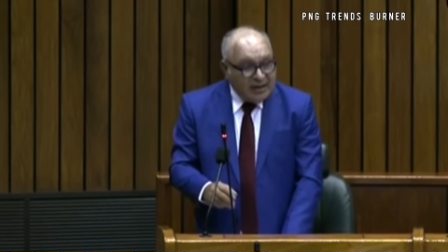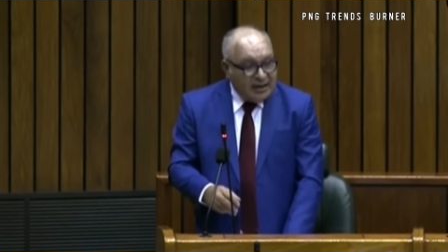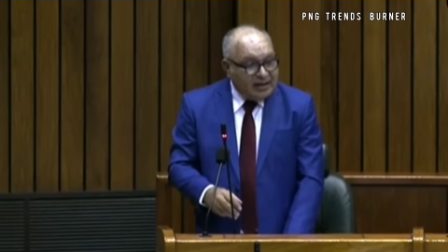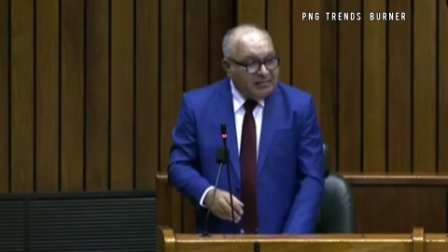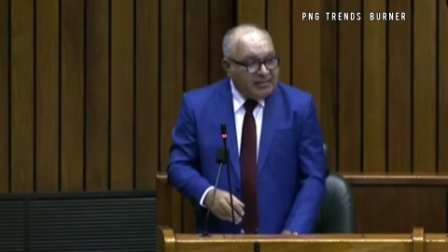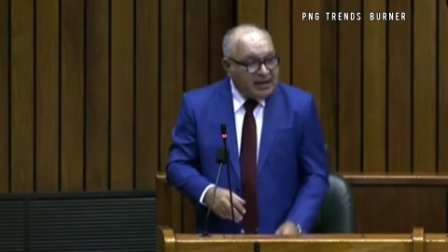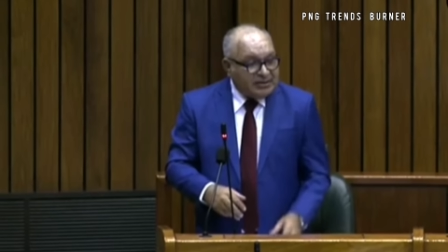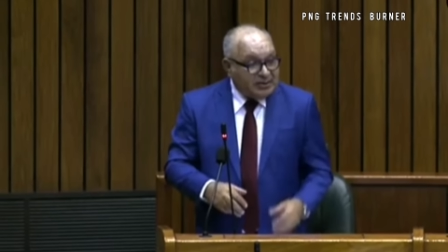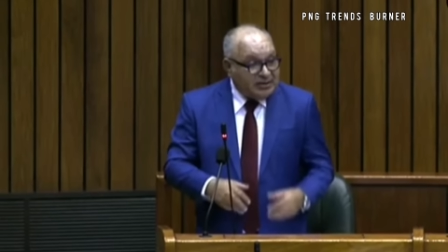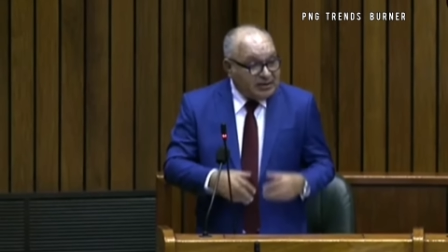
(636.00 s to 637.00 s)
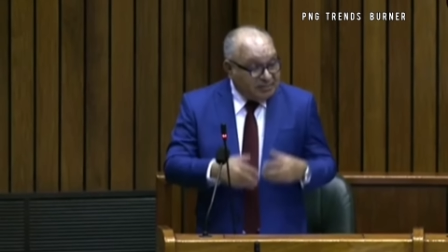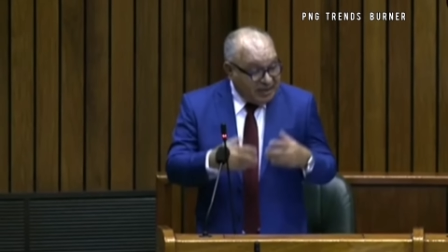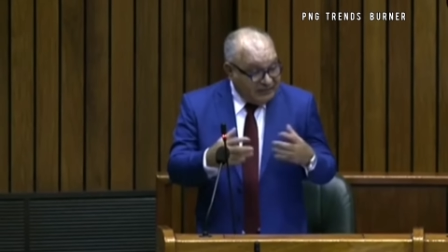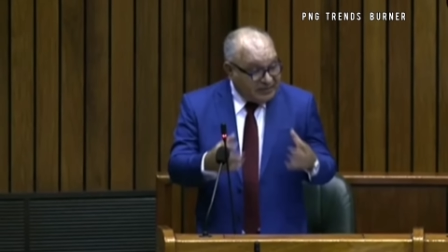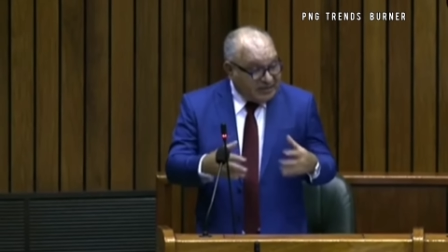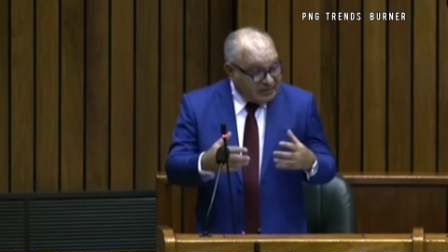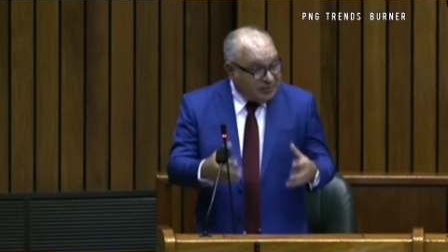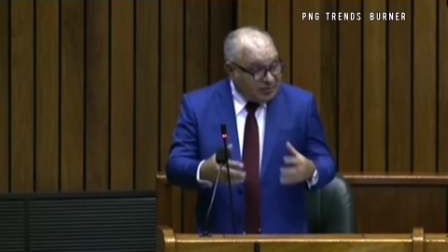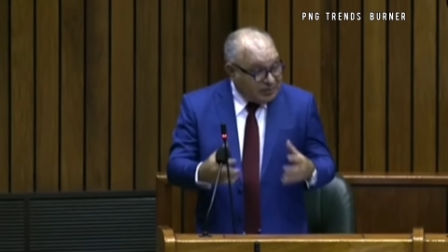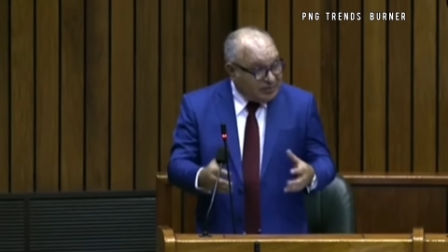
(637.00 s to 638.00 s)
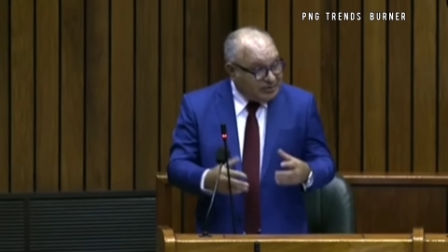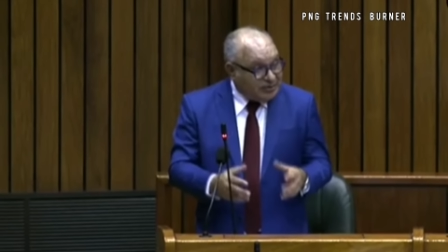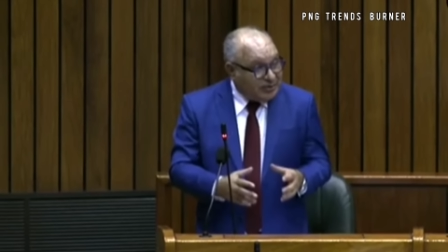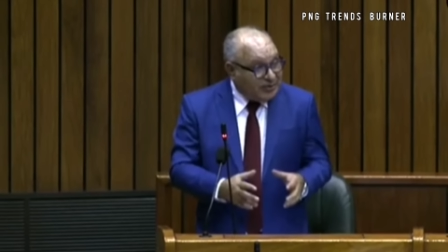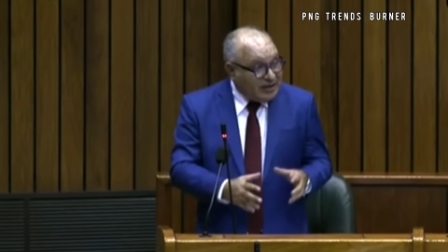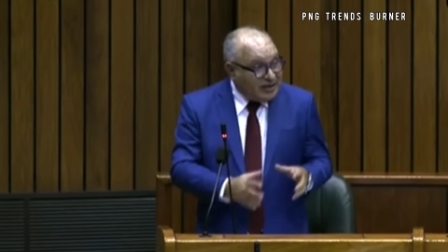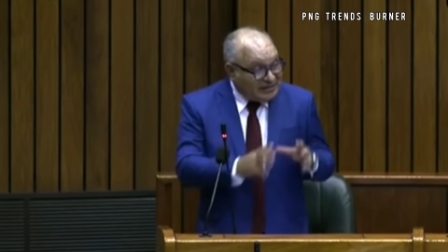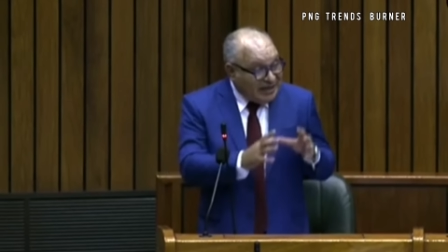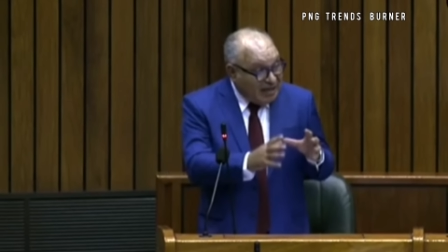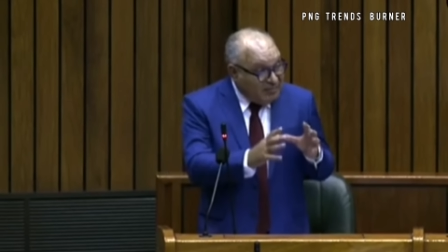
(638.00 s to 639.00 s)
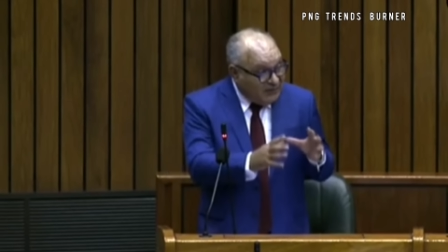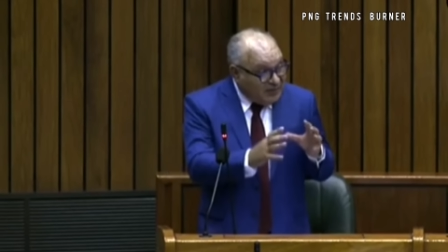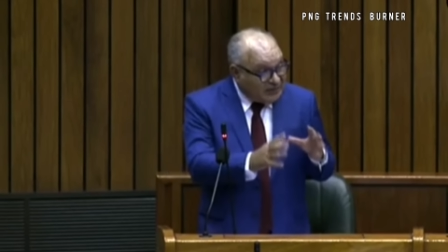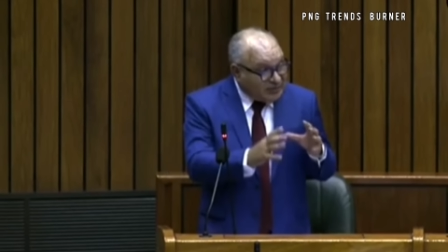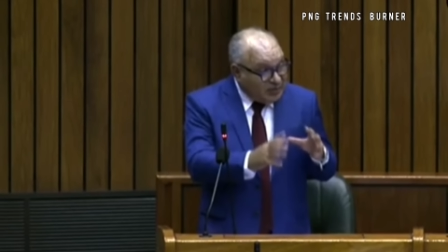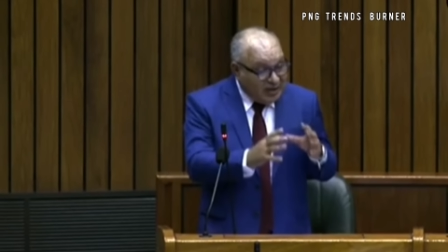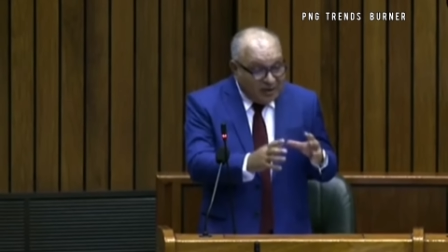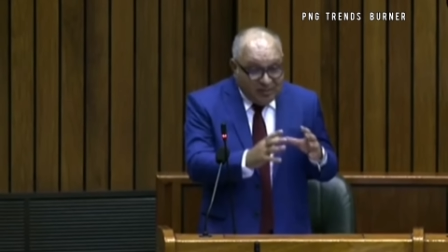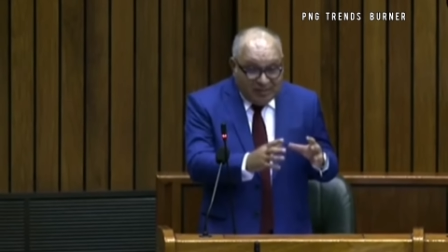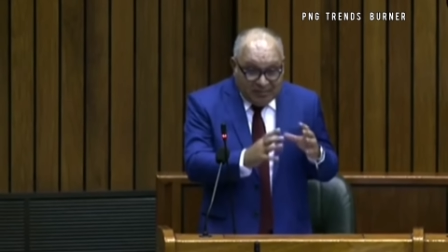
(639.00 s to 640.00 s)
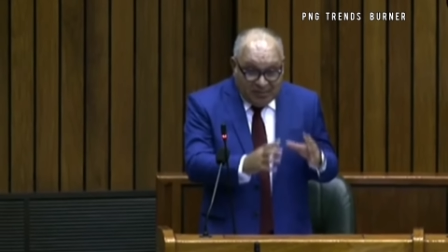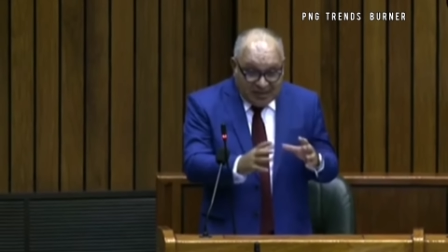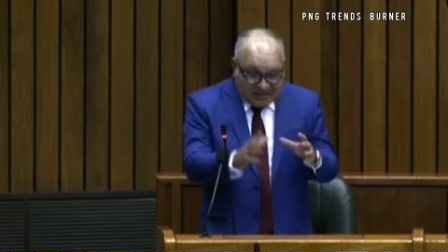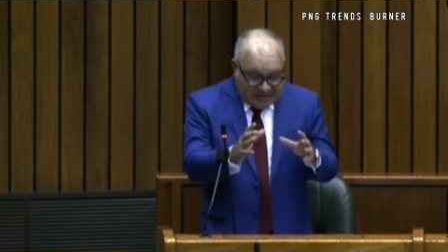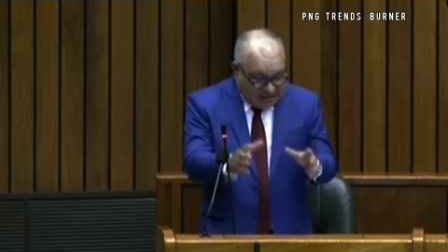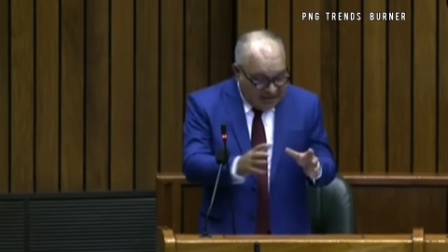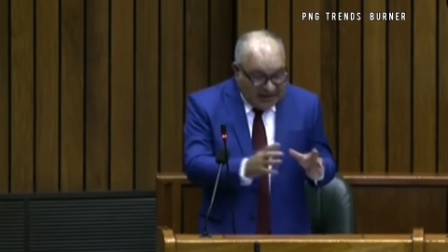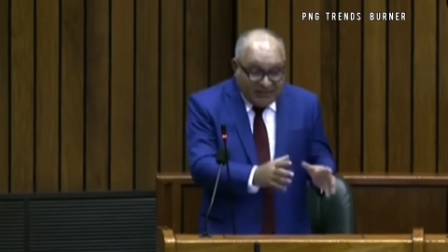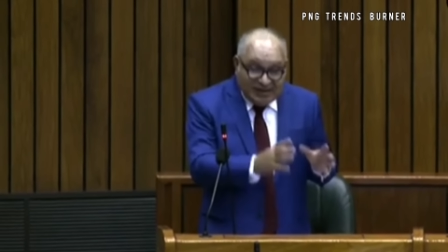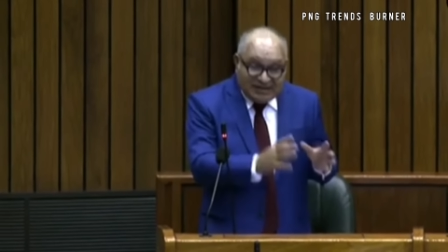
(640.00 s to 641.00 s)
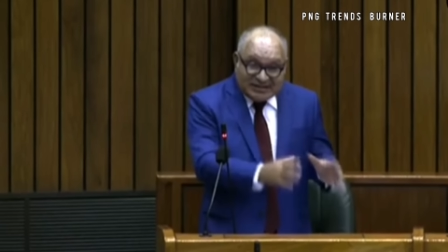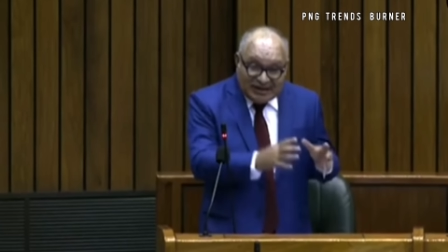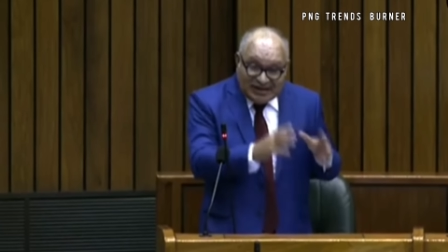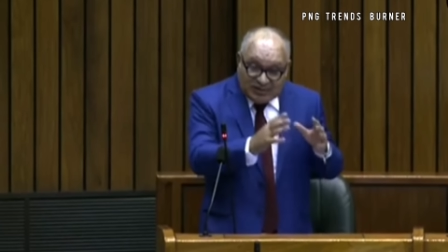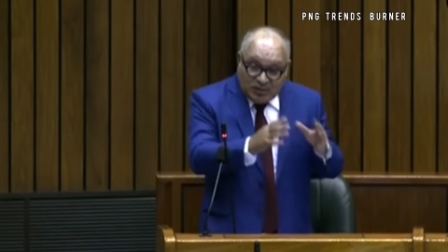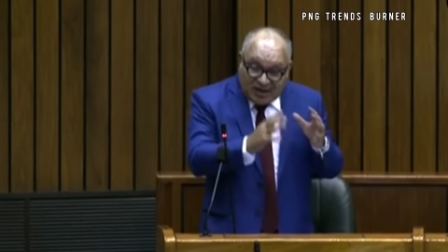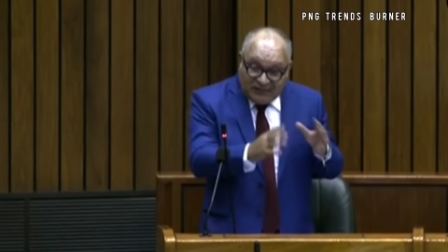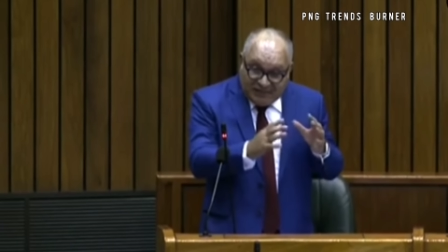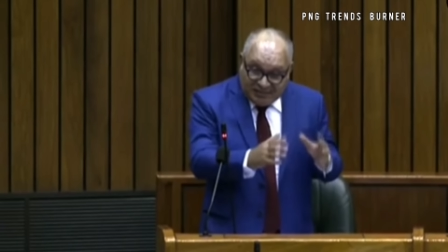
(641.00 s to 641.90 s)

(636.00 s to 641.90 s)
and making sure that the private sector continues to grow. That is the aim of that strong economic policy that the government is saying. That's one of the